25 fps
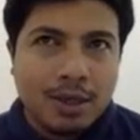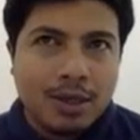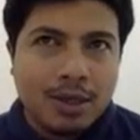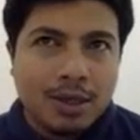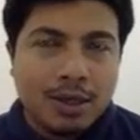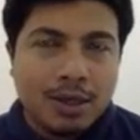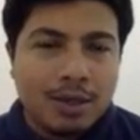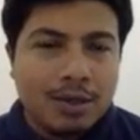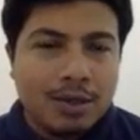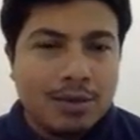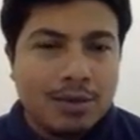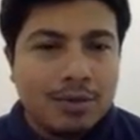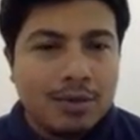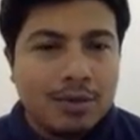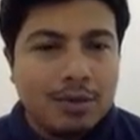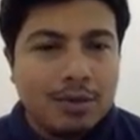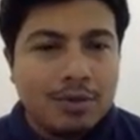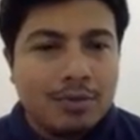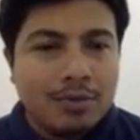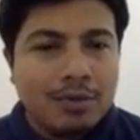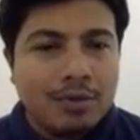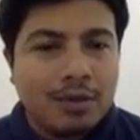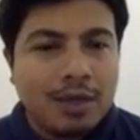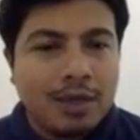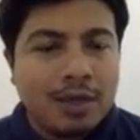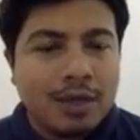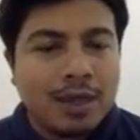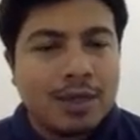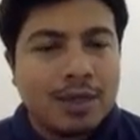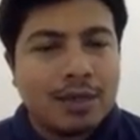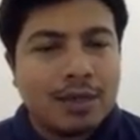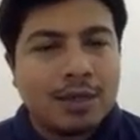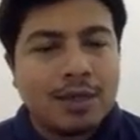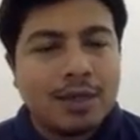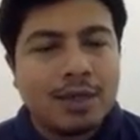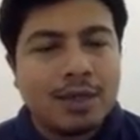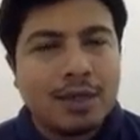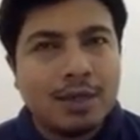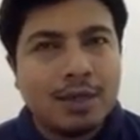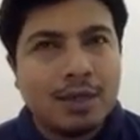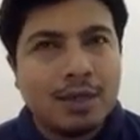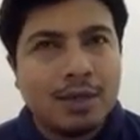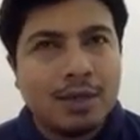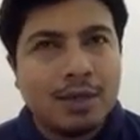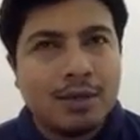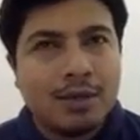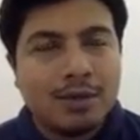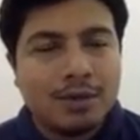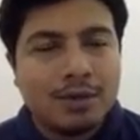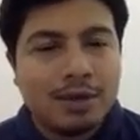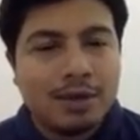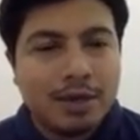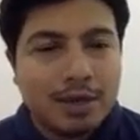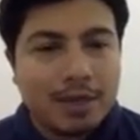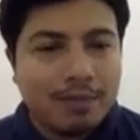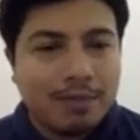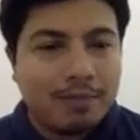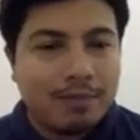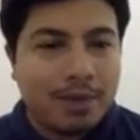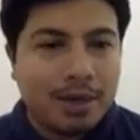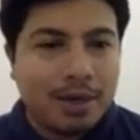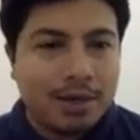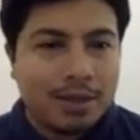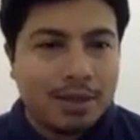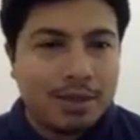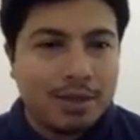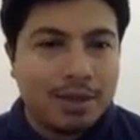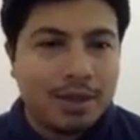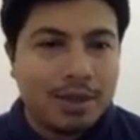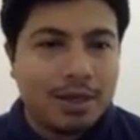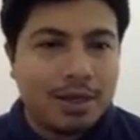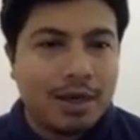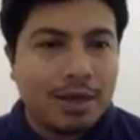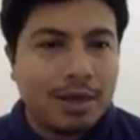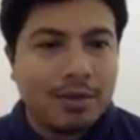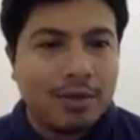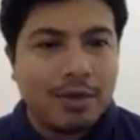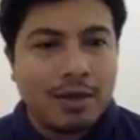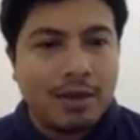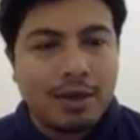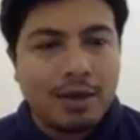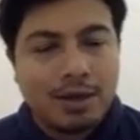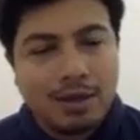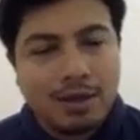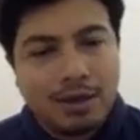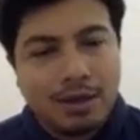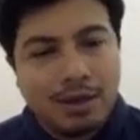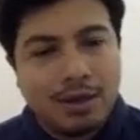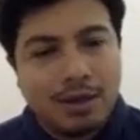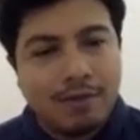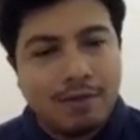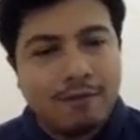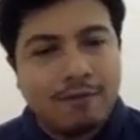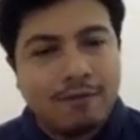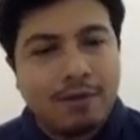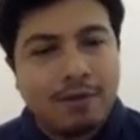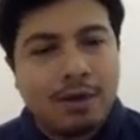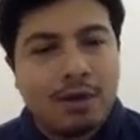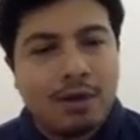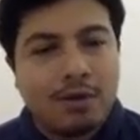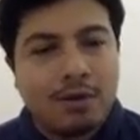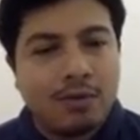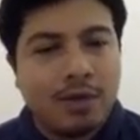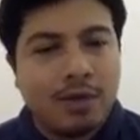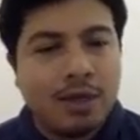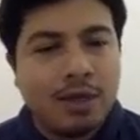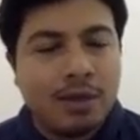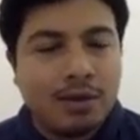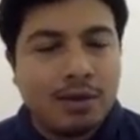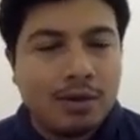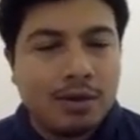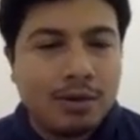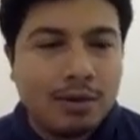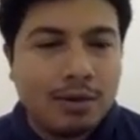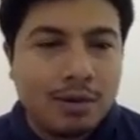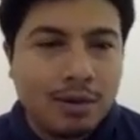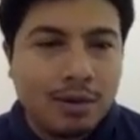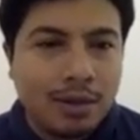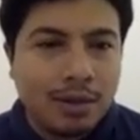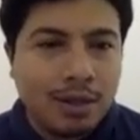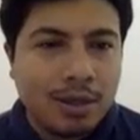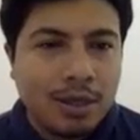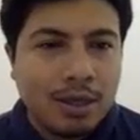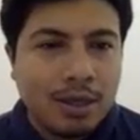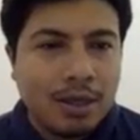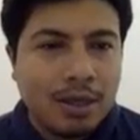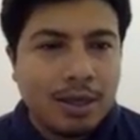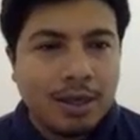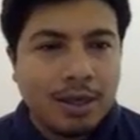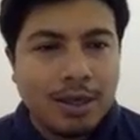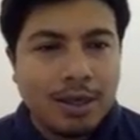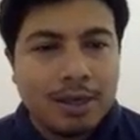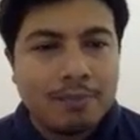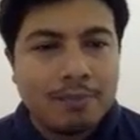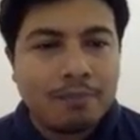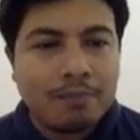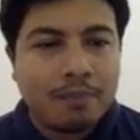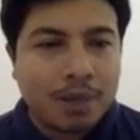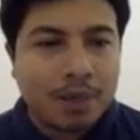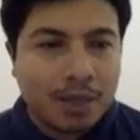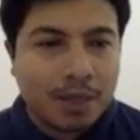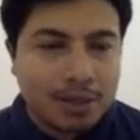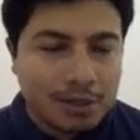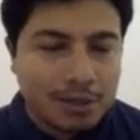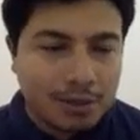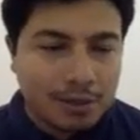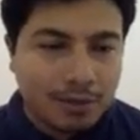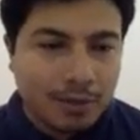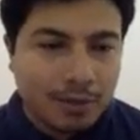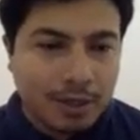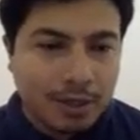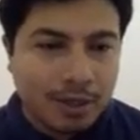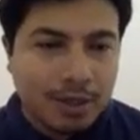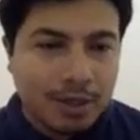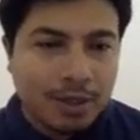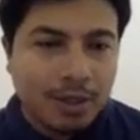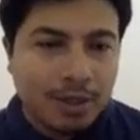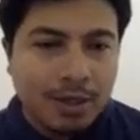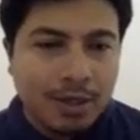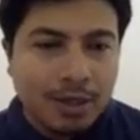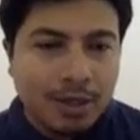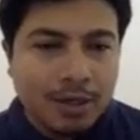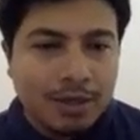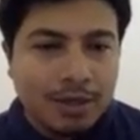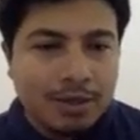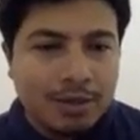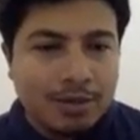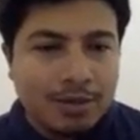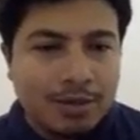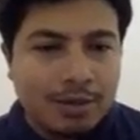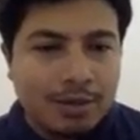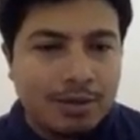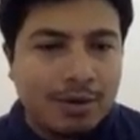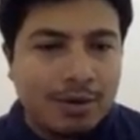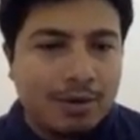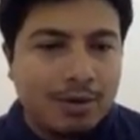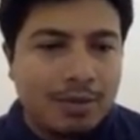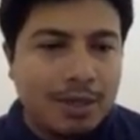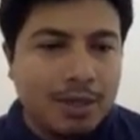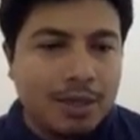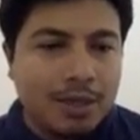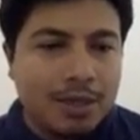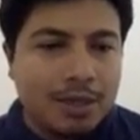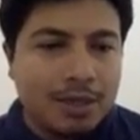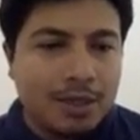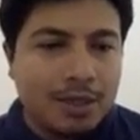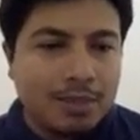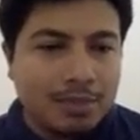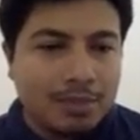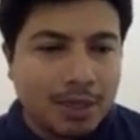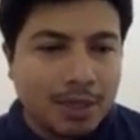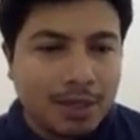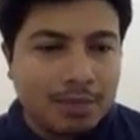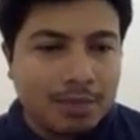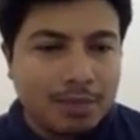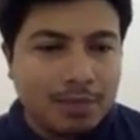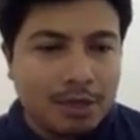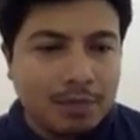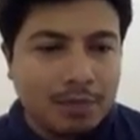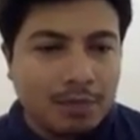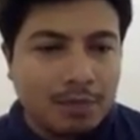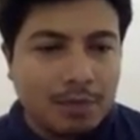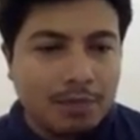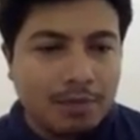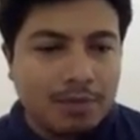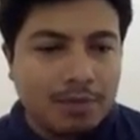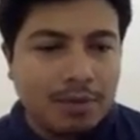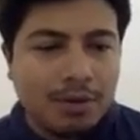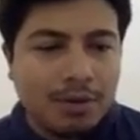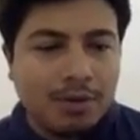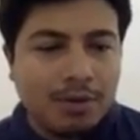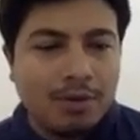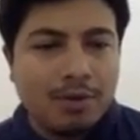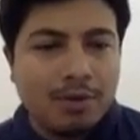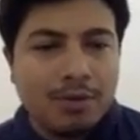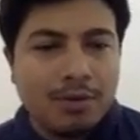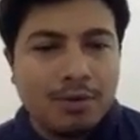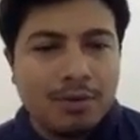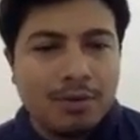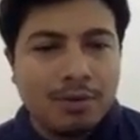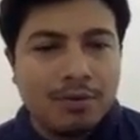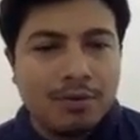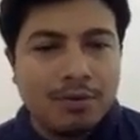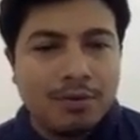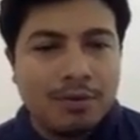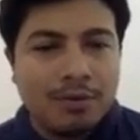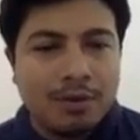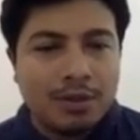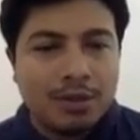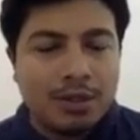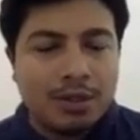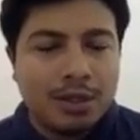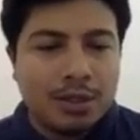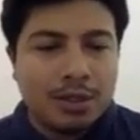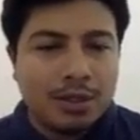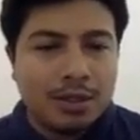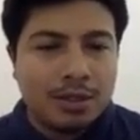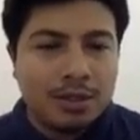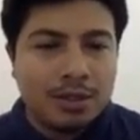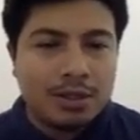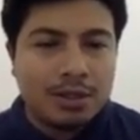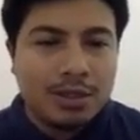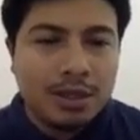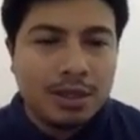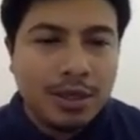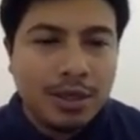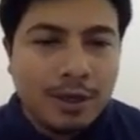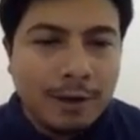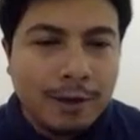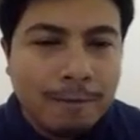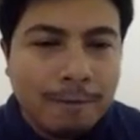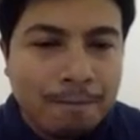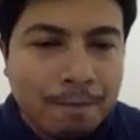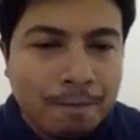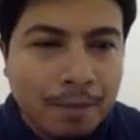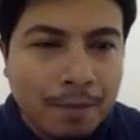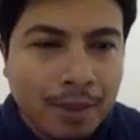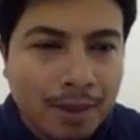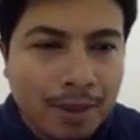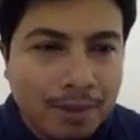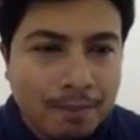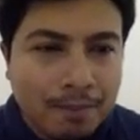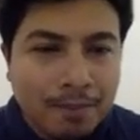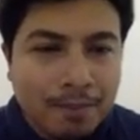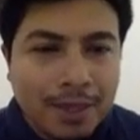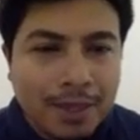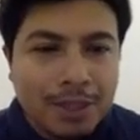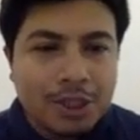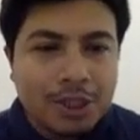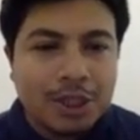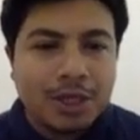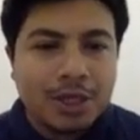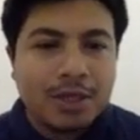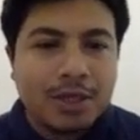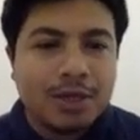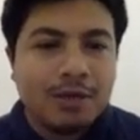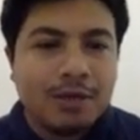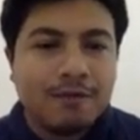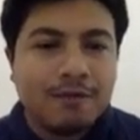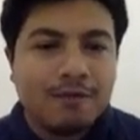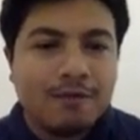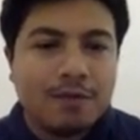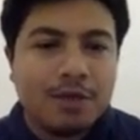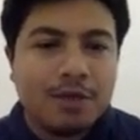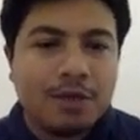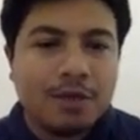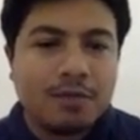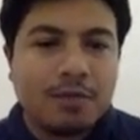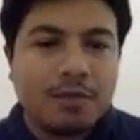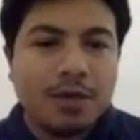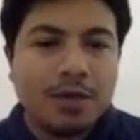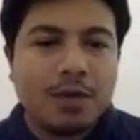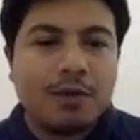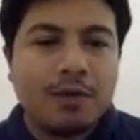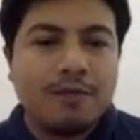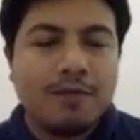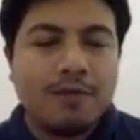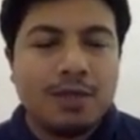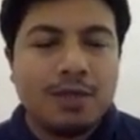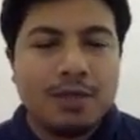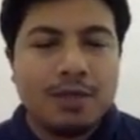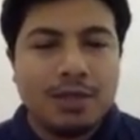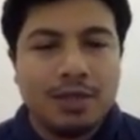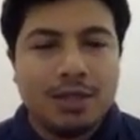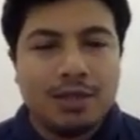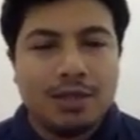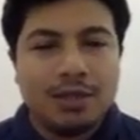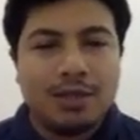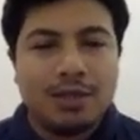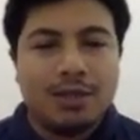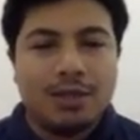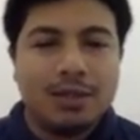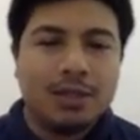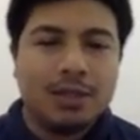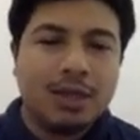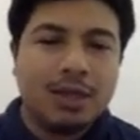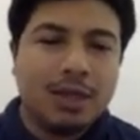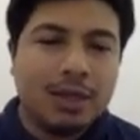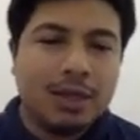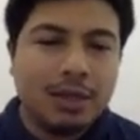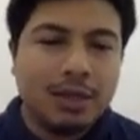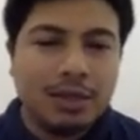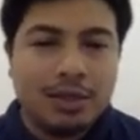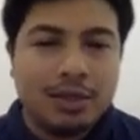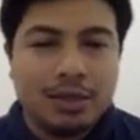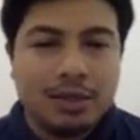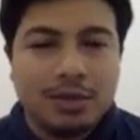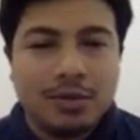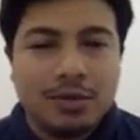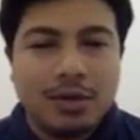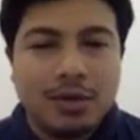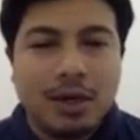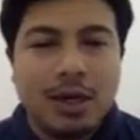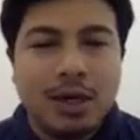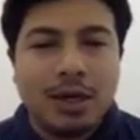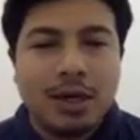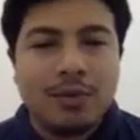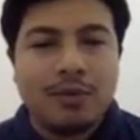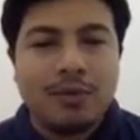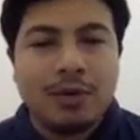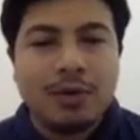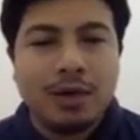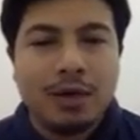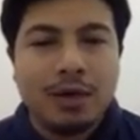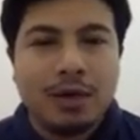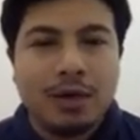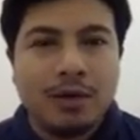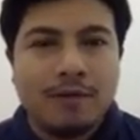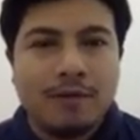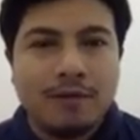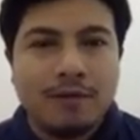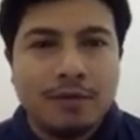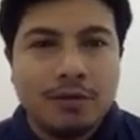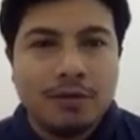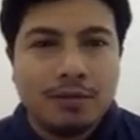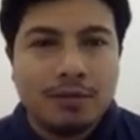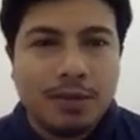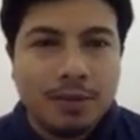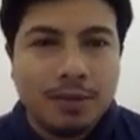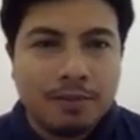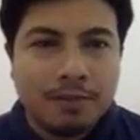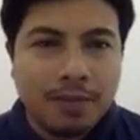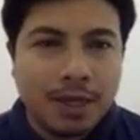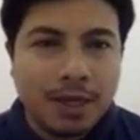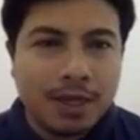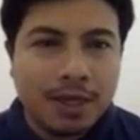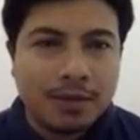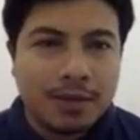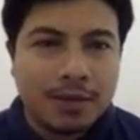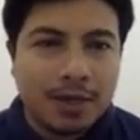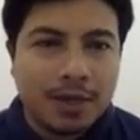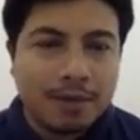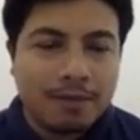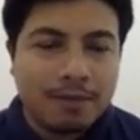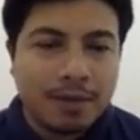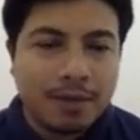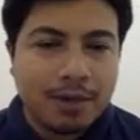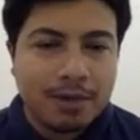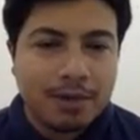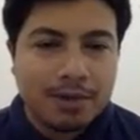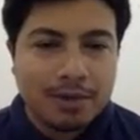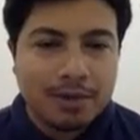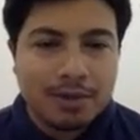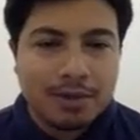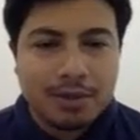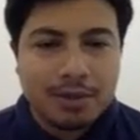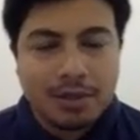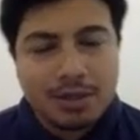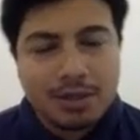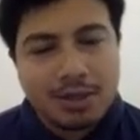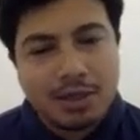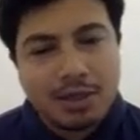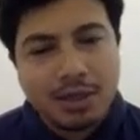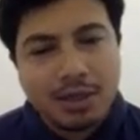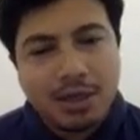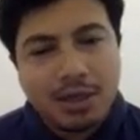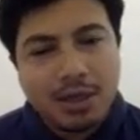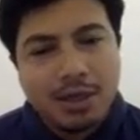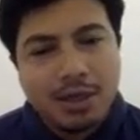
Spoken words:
you knew that your grandparents either live far away or had passed away. So normally, sometimes people would just mention the first part of the sentence like this. So I would love to meet my grandparents.